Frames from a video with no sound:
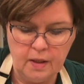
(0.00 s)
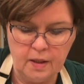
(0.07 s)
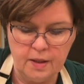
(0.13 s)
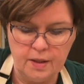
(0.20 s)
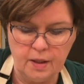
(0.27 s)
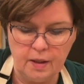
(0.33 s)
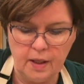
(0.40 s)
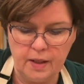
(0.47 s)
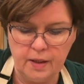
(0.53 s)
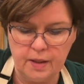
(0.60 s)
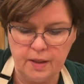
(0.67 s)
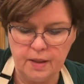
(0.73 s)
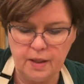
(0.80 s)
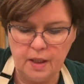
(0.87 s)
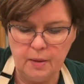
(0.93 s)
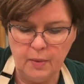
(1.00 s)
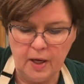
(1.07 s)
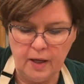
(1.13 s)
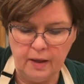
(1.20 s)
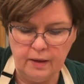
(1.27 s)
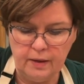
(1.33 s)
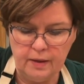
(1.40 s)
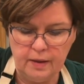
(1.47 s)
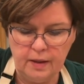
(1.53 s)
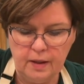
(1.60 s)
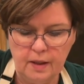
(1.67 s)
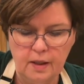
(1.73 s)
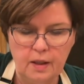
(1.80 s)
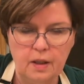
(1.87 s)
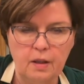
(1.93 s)
This will let the steam out.
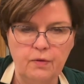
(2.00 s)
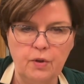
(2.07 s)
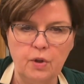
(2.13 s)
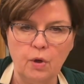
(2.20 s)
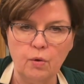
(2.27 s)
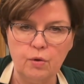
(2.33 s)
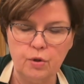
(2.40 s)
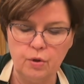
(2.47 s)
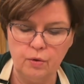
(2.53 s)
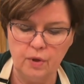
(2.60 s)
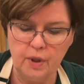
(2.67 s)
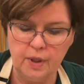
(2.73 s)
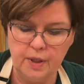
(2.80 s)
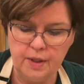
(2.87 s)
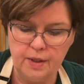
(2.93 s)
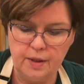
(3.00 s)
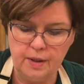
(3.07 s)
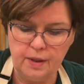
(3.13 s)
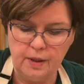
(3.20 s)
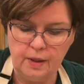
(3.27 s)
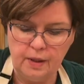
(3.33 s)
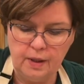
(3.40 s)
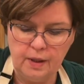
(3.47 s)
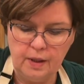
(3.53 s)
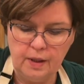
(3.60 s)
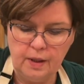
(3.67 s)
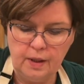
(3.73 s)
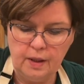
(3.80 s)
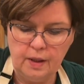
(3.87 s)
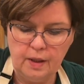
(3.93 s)
If you don't do this,
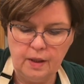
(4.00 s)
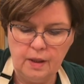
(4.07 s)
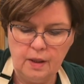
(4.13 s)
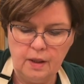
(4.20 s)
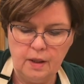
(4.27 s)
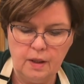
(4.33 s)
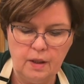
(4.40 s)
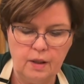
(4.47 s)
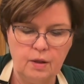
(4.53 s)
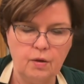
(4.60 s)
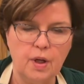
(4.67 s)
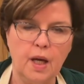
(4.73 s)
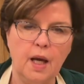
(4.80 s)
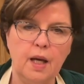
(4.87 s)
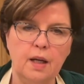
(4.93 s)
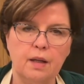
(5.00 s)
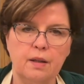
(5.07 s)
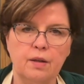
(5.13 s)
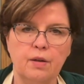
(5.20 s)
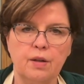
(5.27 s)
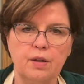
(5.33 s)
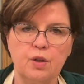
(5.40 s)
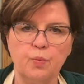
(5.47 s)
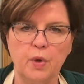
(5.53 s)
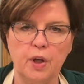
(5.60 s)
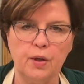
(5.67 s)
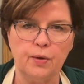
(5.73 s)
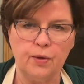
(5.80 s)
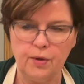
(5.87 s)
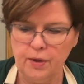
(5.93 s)
your cake could
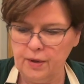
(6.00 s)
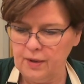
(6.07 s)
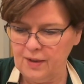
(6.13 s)
explode.